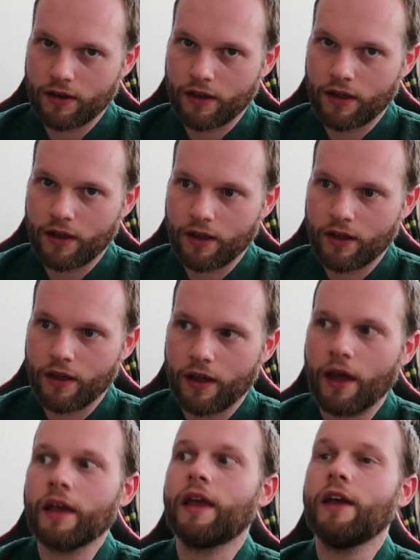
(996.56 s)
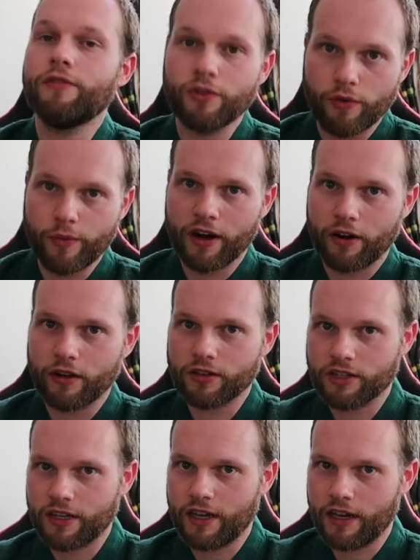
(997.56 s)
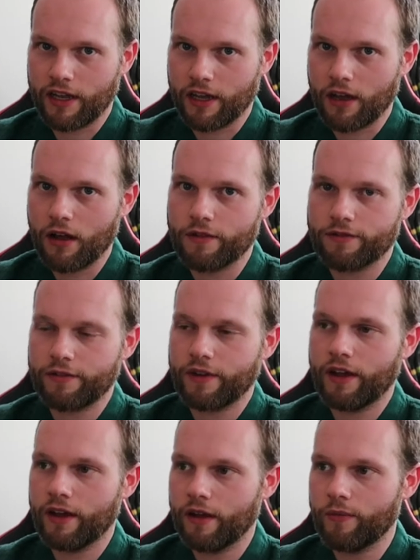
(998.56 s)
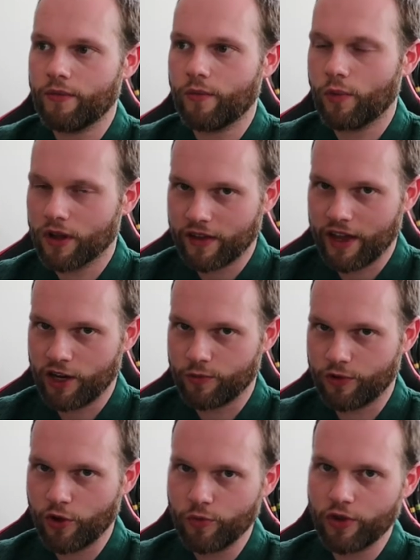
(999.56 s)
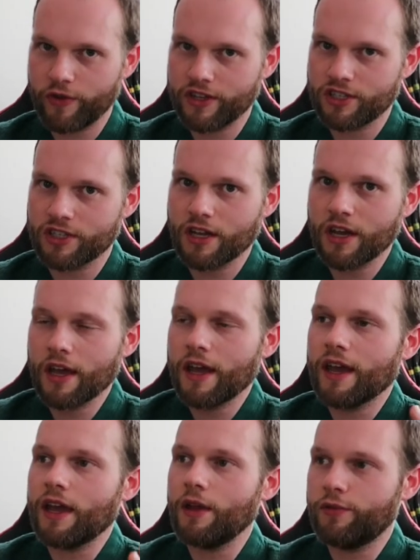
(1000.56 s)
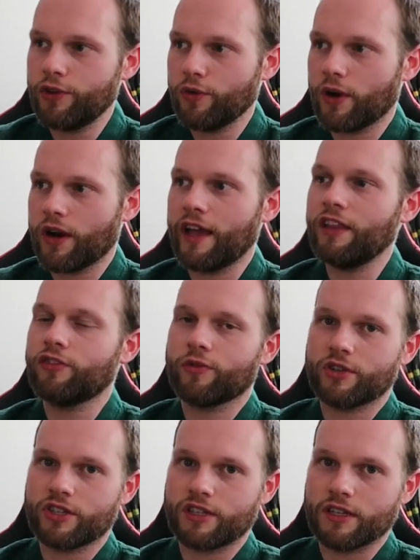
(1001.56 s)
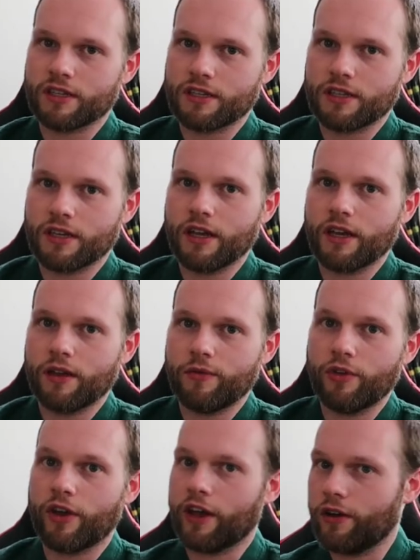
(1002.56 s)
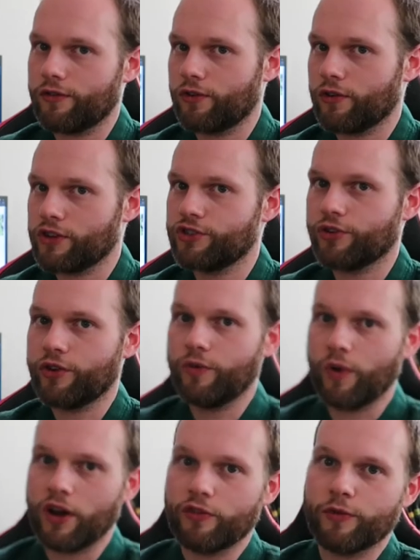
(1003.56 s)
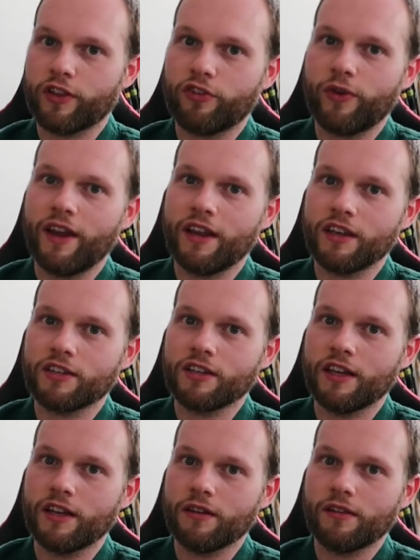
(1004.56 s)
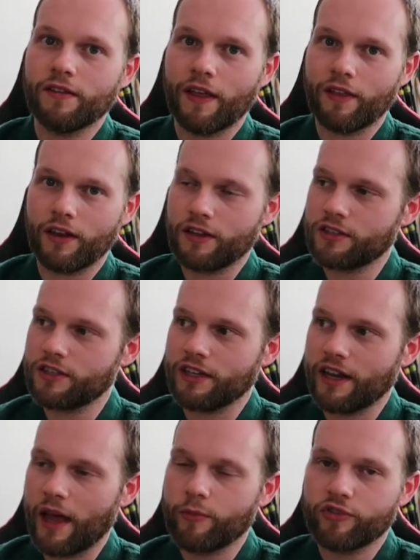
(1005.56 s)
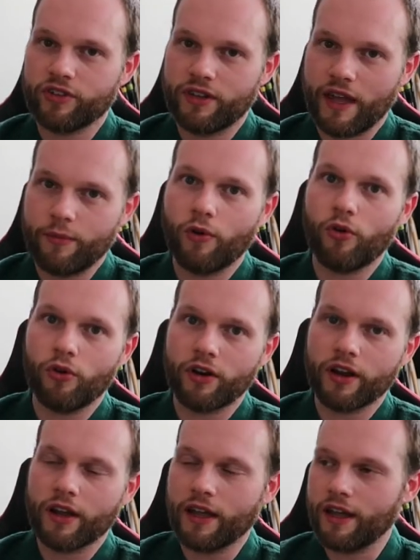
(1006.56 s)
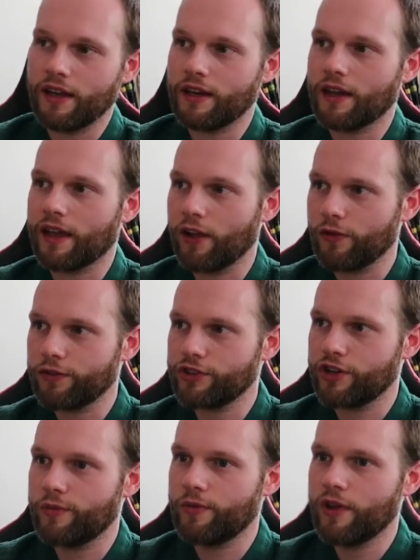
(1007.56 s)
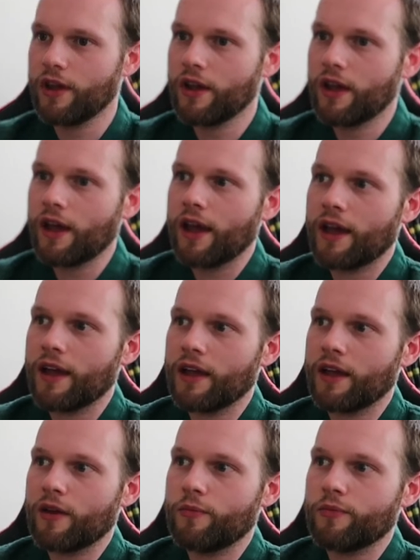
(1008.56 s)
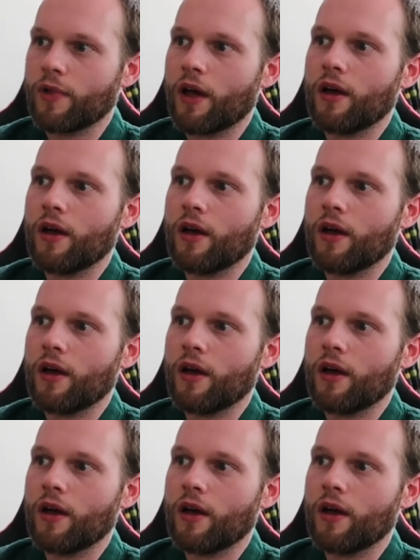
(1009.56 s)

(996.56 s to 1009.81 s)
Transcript: uh, I gave you a better understanding of um, what Haedong Kumdo is. If you are interested, uh, you can of course join one of my trainings in the Netherlands, in Amsterdam, or in Hilversum. Um,